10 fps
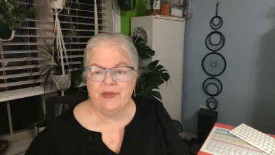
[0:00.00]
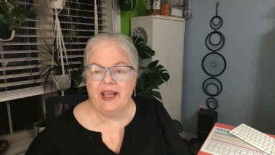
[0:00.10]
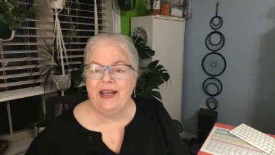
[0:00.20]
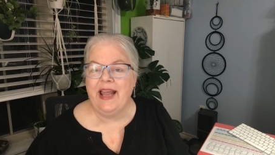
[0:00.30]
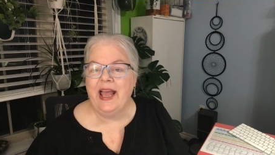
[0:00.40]

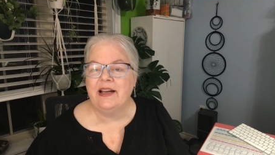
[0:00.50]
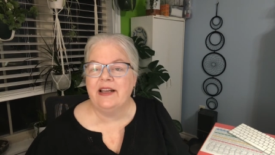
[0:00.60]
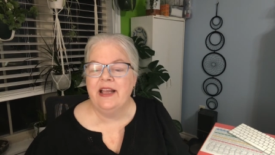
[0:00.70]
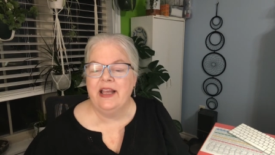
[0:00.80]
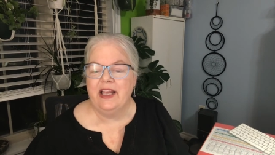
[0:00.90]
enact
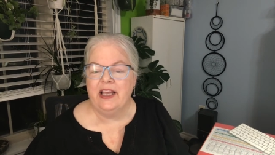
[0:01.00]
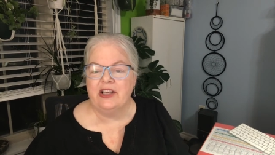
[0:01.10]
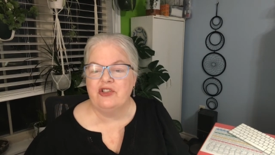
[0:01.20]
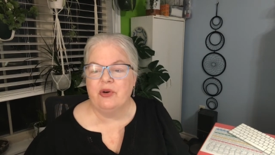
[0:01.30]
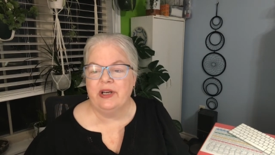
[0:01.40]

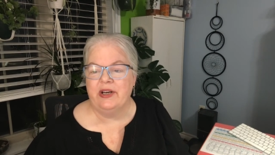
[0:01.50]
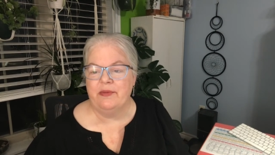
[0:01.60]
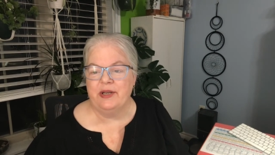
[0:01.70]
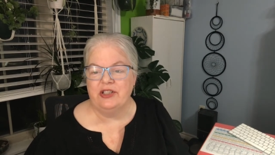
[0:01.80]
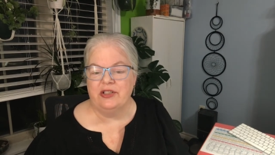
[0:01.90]
extraordinary
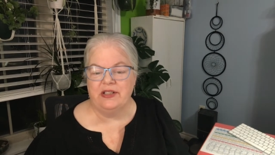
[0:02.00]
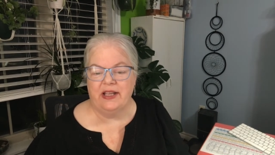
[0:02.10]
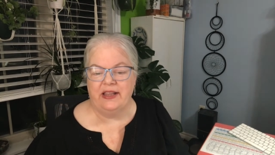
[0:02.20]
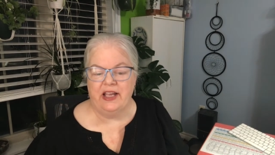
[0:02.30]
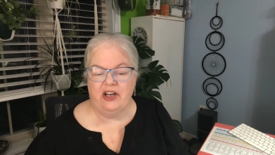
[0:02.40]
measures
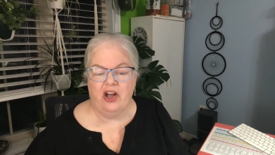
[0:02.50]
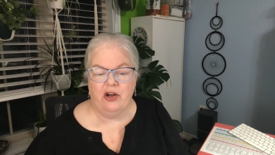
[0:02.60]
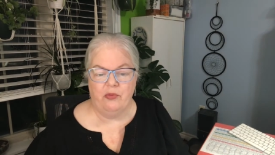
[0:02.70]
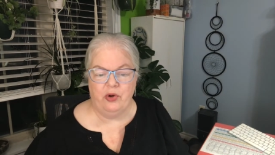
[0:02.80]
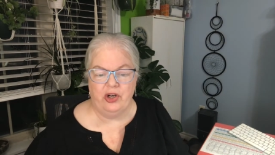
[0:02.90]
that they not
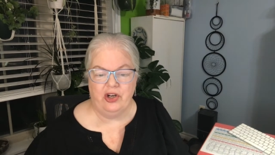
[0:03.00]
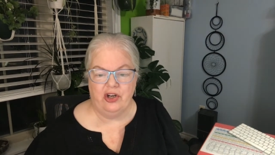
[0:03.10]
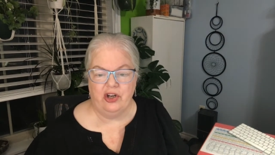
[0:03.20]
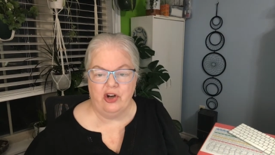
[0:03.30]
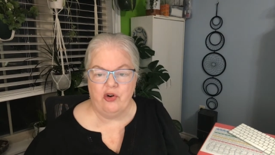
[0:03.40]

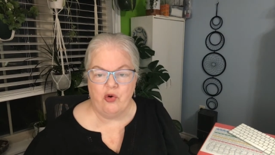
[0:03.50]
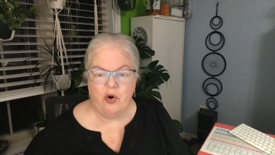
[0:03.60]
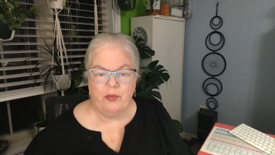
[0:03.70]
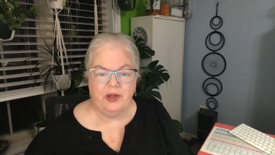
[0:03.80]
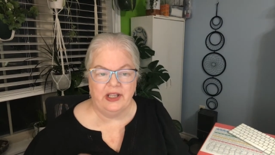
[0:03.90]
wouldn't
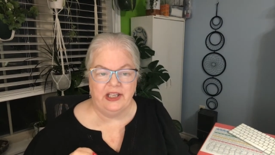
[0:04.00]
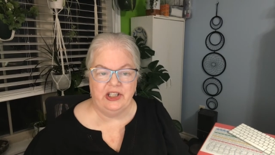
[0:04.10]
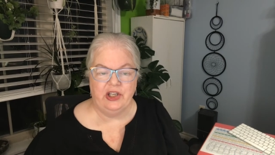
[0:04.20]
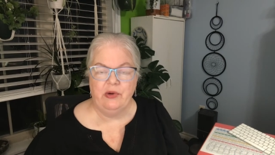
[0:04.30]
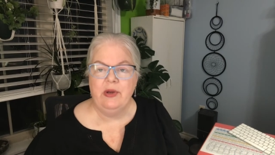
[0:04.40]
normally
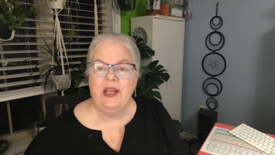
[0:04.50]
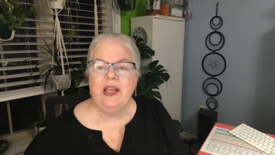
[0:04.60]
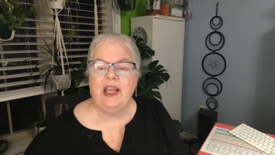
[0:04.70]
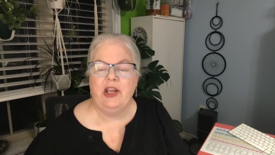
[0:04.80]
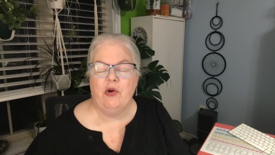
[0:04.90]
do
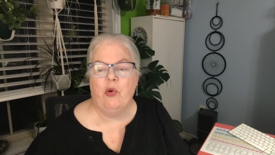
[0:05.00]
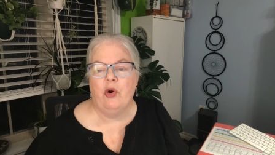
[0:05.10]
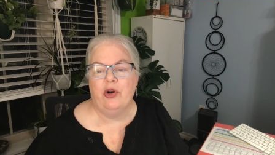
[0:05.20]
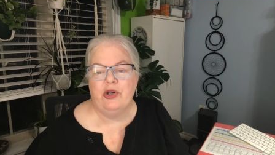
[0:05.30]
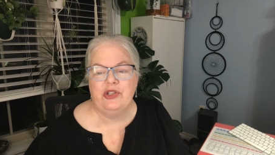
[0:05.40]
in
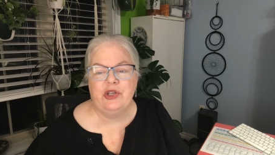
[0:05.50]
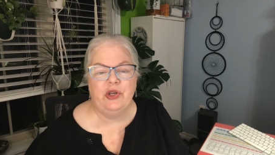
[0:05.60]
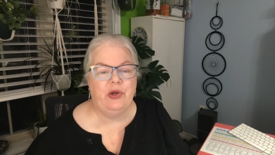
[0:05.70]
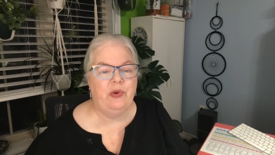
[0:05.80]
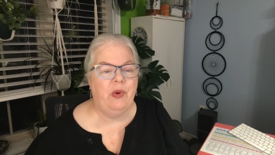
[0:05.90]
order
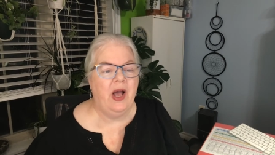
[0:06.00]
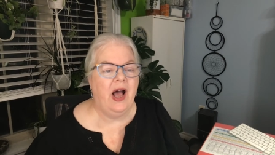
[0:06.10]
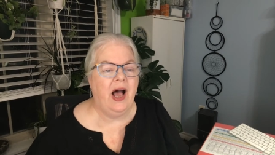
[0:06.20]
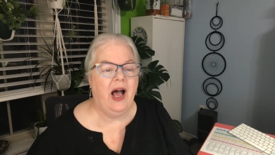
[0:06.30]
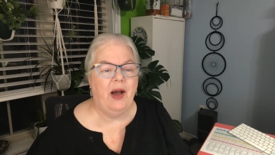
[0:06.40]
to
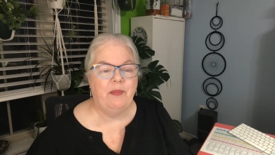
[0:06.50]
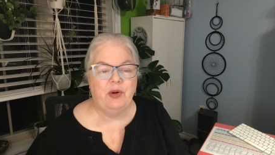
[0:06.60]
uh,